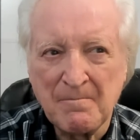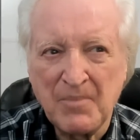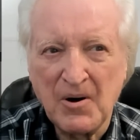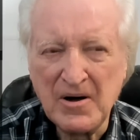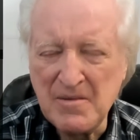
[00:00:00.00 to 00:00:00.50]

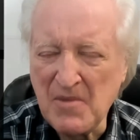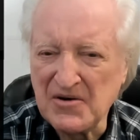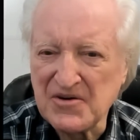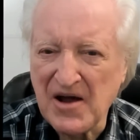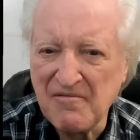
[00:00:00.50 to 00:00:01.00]
pretty
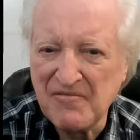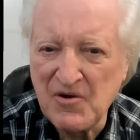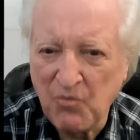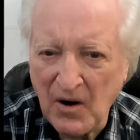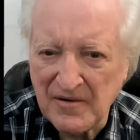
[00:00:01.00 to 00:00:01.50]
much every
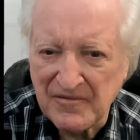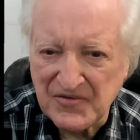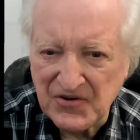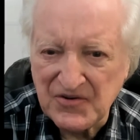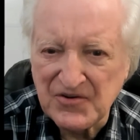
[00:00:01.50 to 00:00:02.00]
one of
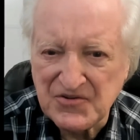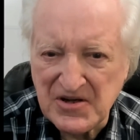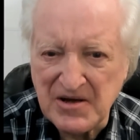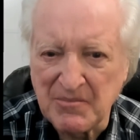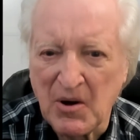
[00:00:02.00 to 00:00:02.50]
us in the
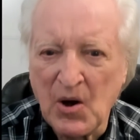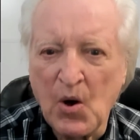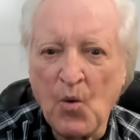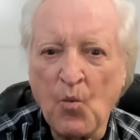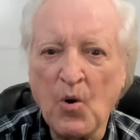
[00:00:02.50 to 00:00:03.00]
team
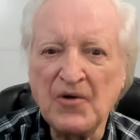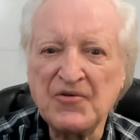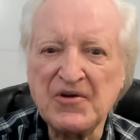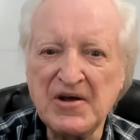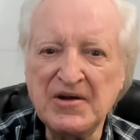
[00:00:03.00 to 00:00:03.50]

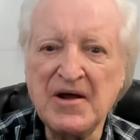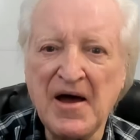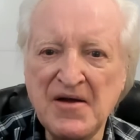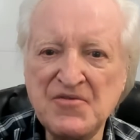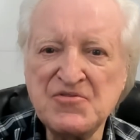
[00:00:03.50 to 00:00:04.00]
was in
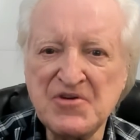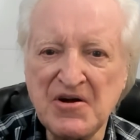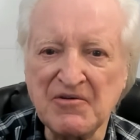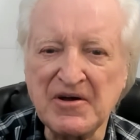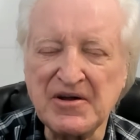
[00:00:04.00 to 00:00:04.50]

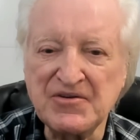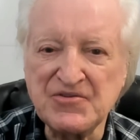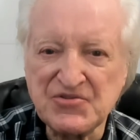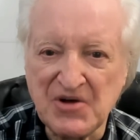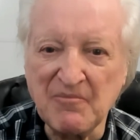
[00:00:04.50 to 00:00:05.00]
engineering in
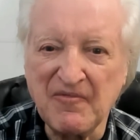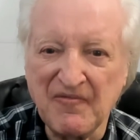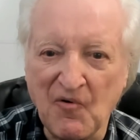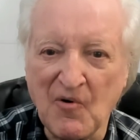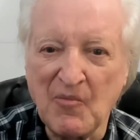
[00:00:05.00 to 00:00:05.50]
some
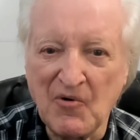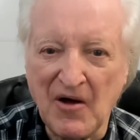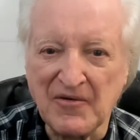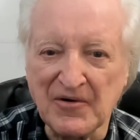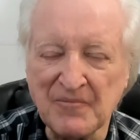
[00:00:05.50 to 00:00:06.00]
form or
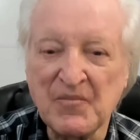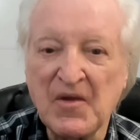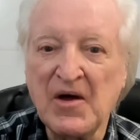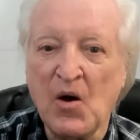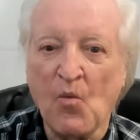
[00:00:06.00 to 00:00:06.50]
other.
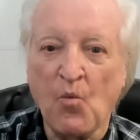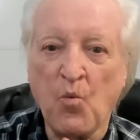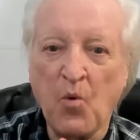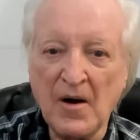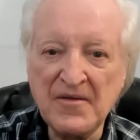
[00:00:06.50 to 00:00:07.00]

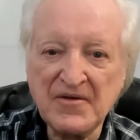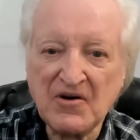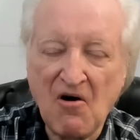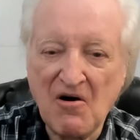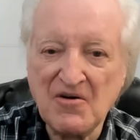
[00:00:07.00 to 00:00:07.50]
One of the
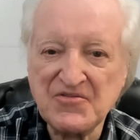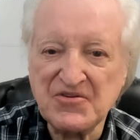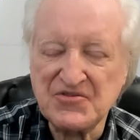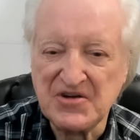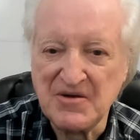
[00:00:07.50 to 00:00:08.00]
cars
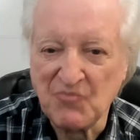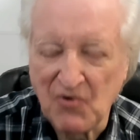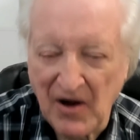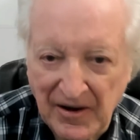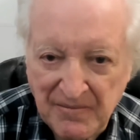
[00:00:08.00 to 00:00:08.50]
the team
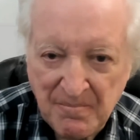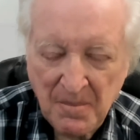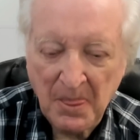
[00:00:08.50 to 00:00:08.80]
ran